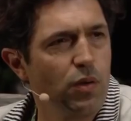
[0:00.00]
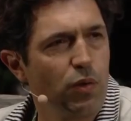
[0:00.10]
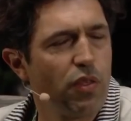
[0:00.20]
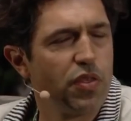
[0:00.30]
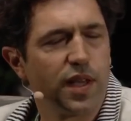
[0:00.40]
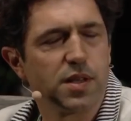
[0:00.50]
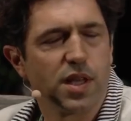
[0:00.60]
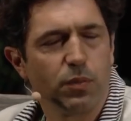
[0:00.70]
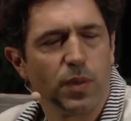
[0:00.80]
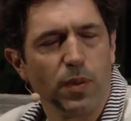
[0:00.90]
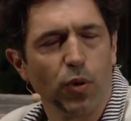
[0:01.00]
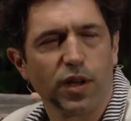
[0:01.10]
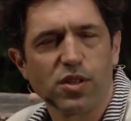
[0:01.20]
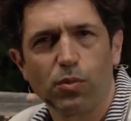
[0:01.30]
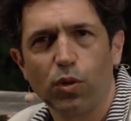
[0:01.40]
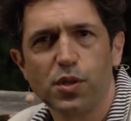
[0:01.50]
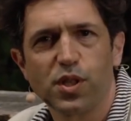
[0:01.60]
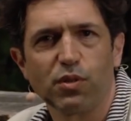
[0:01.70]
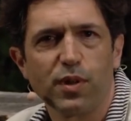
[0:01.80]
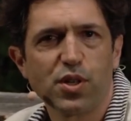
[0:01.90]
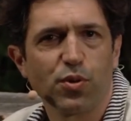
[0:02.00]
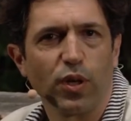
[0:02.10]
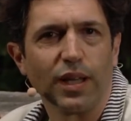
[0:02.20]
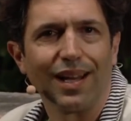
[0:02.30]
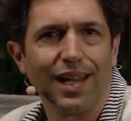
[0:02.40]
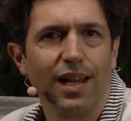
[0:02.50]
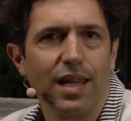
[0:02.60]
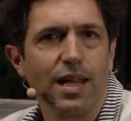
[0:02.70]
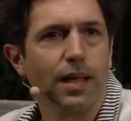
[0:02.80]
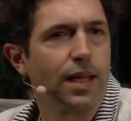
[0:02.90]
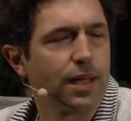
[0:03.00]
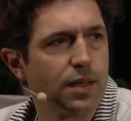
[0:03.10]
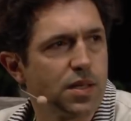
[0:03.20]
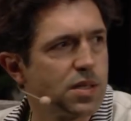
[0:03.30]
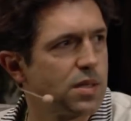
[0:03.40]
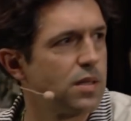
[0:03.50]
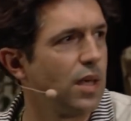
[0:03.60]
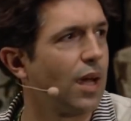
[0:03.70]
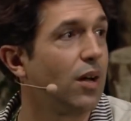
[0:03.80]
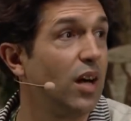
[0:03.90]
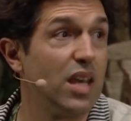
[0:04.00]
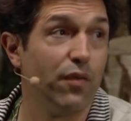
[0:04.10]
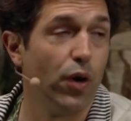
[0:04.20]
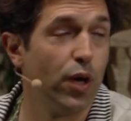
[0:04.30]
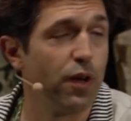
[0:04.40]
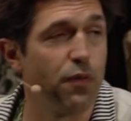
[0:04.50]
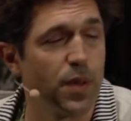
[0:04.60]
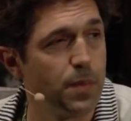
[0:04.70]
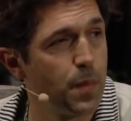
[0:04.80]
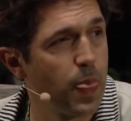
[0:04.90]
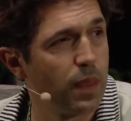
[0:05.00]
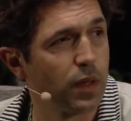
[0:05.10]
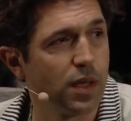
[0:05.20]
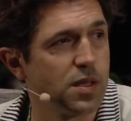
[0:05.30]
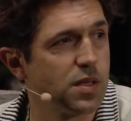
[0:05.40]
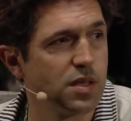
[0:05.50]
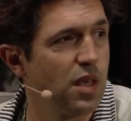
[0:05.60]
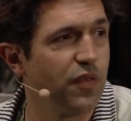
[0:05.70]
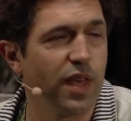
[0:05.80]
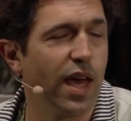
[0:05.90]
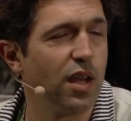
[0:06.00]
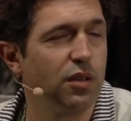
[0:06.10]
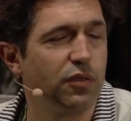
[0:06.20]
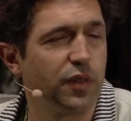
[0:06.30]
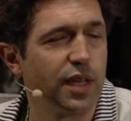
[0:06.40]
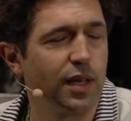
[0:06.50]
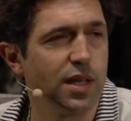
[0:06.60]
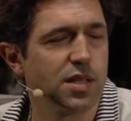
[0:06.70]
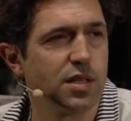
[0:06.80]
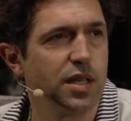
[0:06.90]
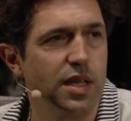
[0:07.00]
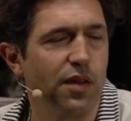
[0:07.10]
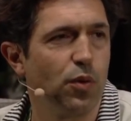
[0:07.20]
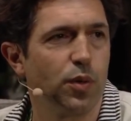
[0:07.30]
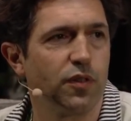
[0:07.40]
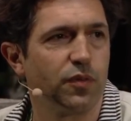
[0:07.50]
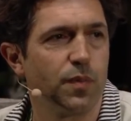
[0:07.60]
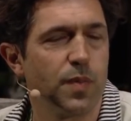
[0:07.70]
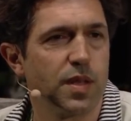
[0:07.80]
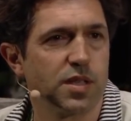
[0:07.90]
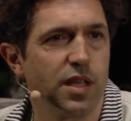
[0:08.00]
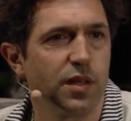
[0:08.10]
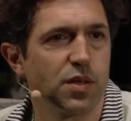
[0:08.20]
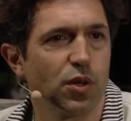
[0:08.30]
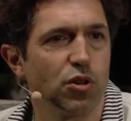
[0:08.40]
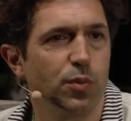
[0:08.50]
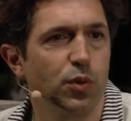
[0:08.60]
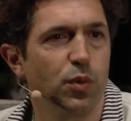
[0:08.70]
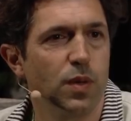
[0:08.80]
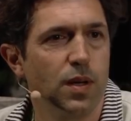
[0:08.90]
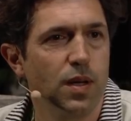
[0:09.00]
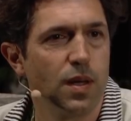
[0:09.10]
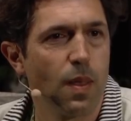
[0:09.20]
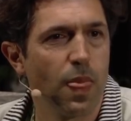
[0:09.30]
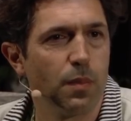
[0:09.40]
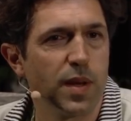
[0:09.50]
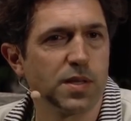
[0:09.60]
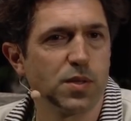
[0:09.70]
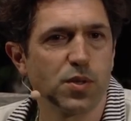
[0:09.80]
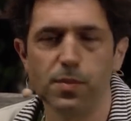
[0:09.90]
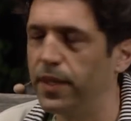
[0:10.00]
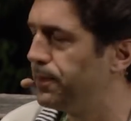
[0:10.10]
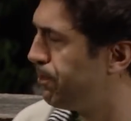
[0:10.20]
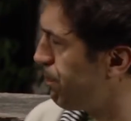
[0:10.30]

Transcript: All the things that we'd been working towards at the restaurant, clearly, like, this young guy never heard of them, because if he had of and he'd listened, he never would have sent this horrible message to me.